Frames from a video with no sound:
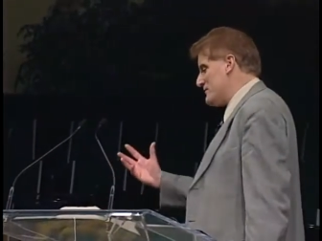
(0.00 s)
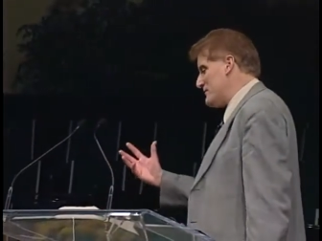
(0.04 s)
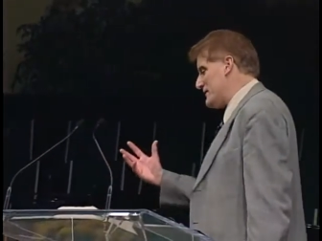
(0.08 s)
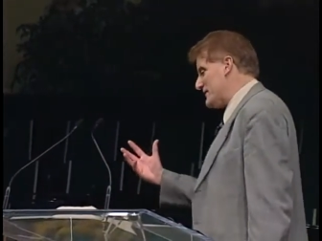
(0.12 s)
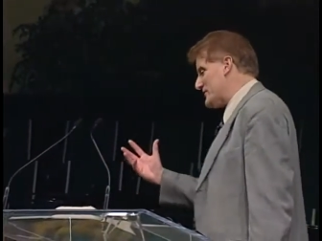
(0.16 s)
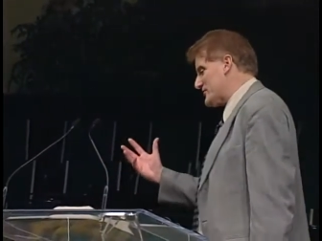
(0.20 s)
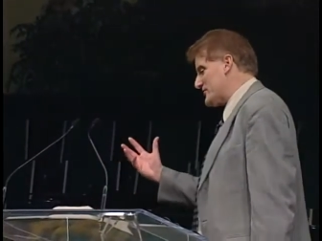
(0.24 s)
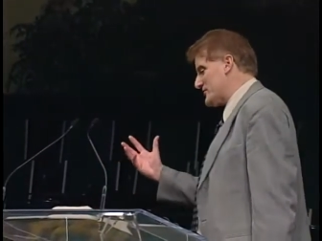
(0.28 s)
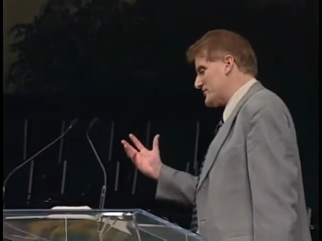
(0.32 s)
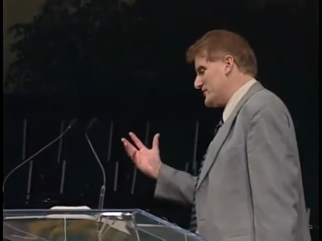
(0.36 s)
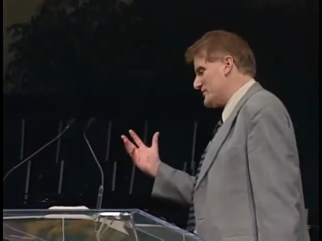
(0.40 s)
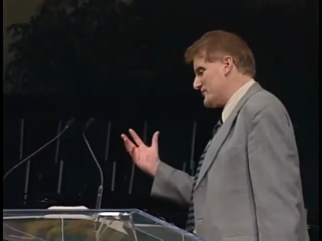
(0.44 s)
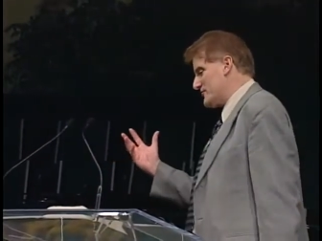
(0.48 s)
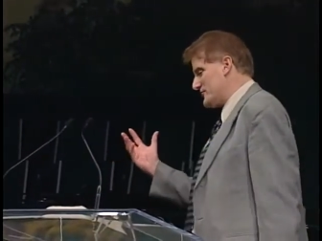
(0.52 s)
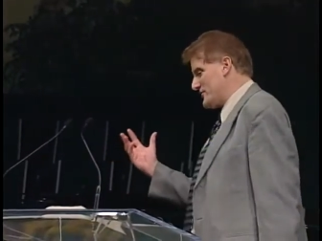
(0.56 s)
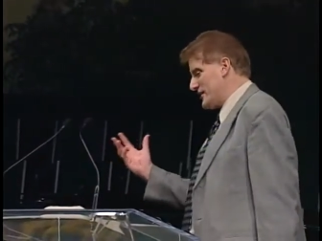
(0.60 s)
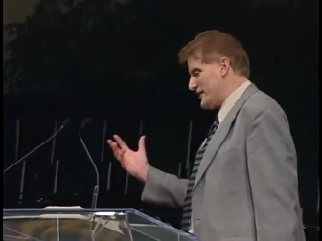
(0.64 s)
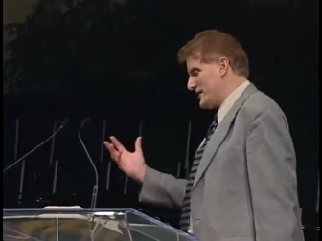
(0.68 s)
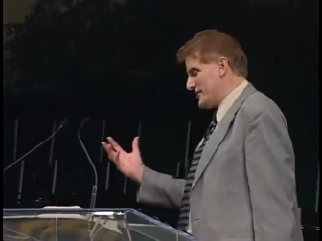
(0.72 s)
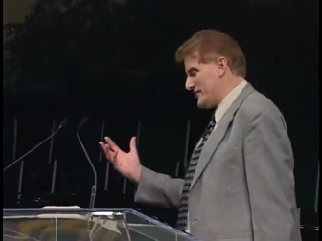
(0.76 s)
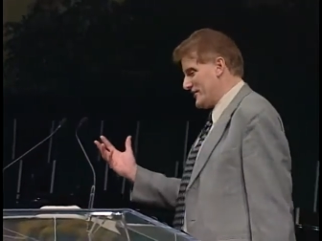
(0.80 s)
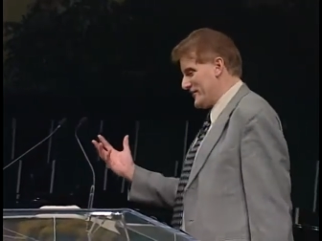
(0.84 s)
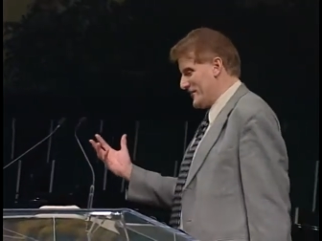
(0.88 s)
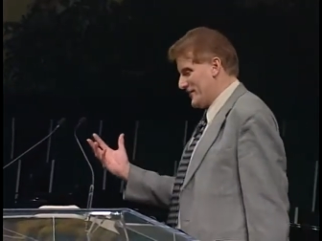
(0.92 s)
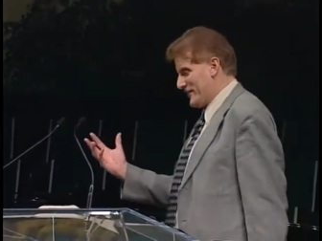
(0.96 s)
commission of
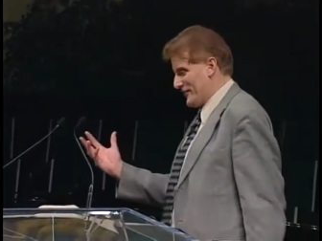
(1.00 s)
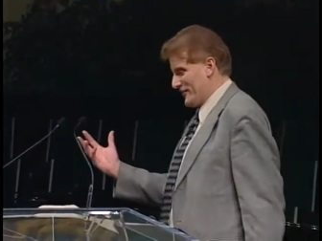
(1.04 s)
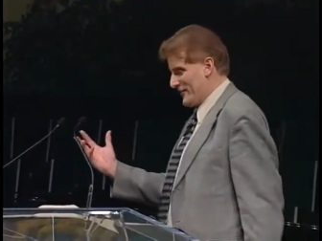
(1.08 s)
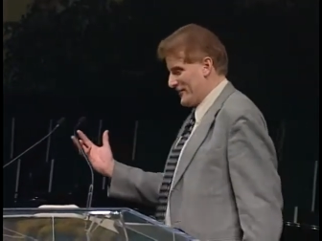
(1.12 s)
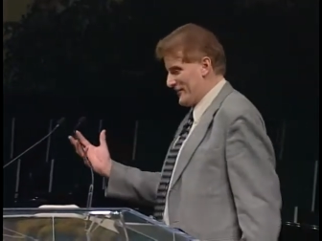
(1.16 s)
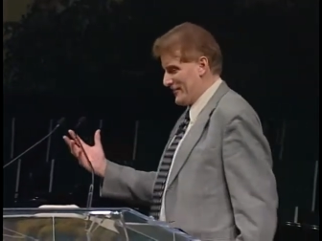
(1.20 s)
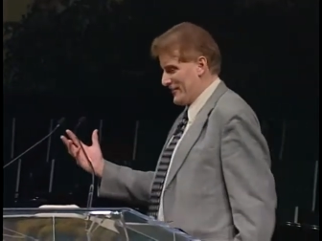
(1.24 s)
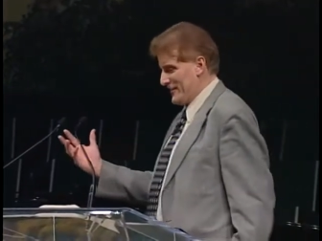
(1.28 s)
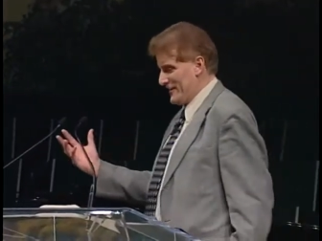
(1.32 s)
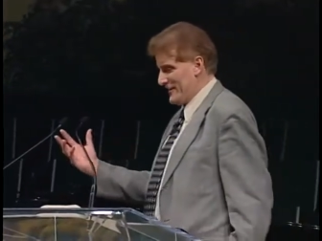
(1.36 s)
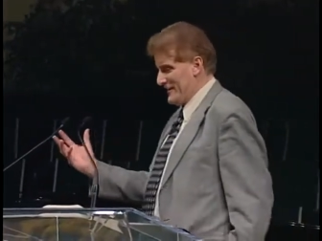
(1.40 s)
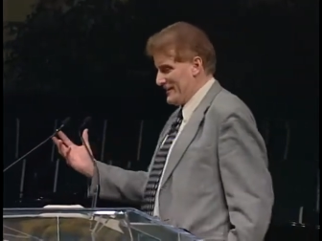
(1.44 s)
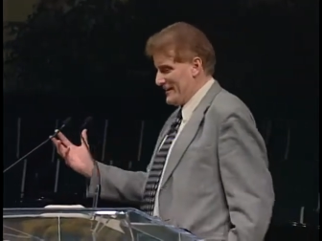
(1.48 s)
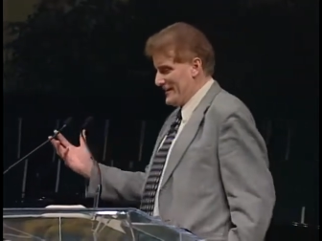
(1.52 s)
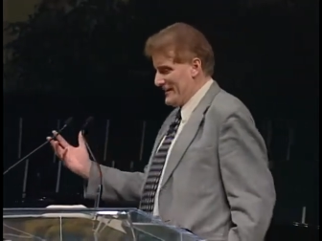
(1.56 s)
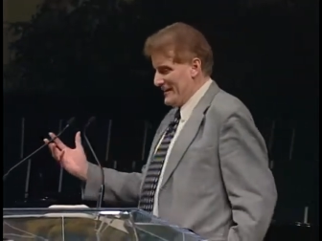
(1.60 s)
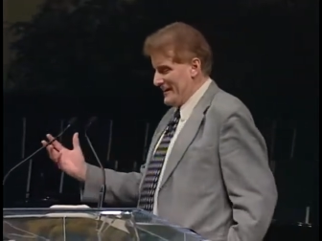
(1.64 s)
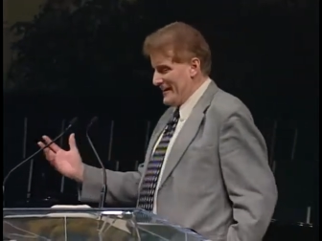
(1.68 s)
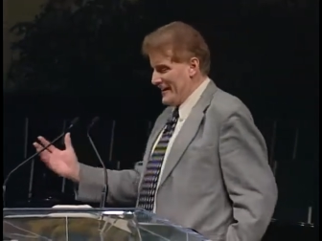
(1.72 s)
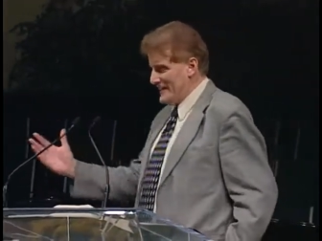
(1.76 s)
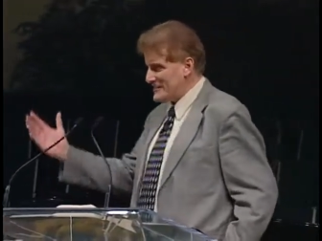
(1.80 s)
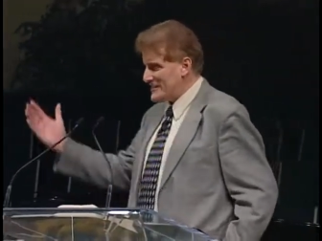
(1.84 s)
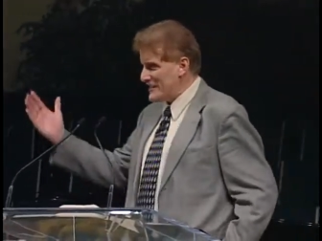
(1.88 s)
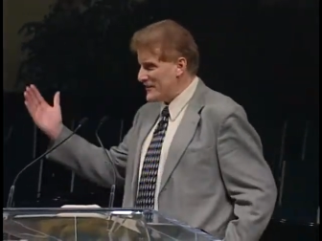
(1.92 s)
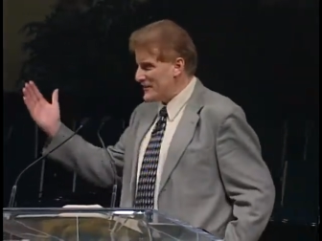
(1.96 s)
Jesus
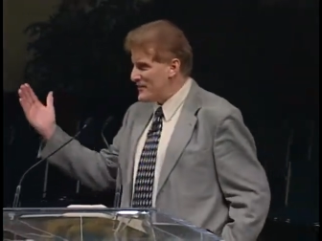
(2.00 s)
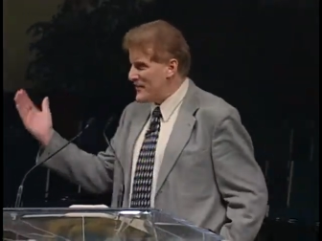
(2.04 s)
is